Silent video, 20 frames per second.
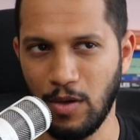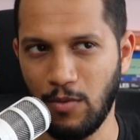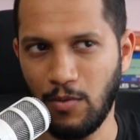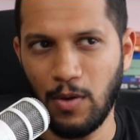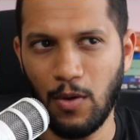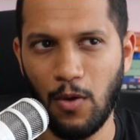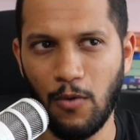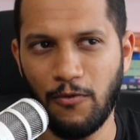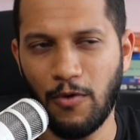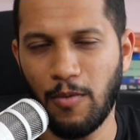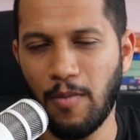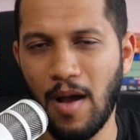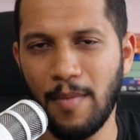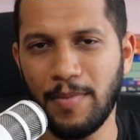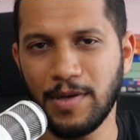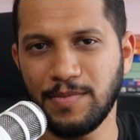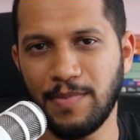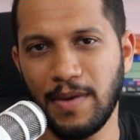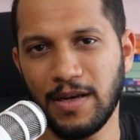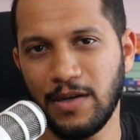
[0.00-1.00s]
Well, from our
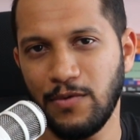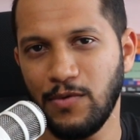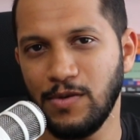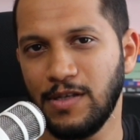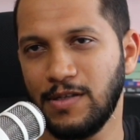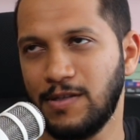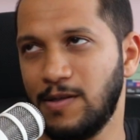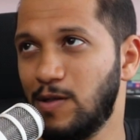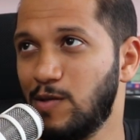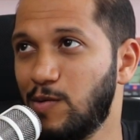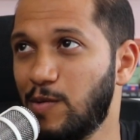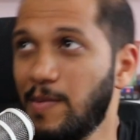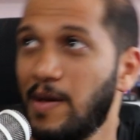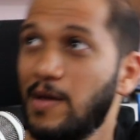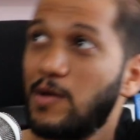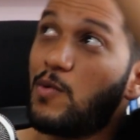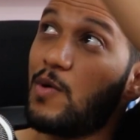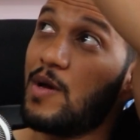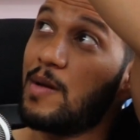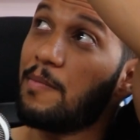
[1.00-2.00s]
perspective, we'll just see Superman
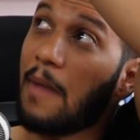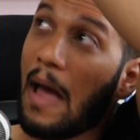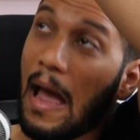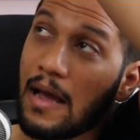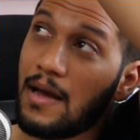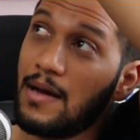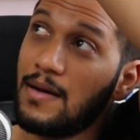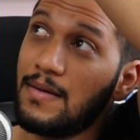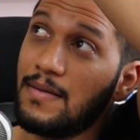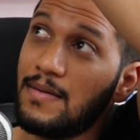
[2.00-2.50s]
going back.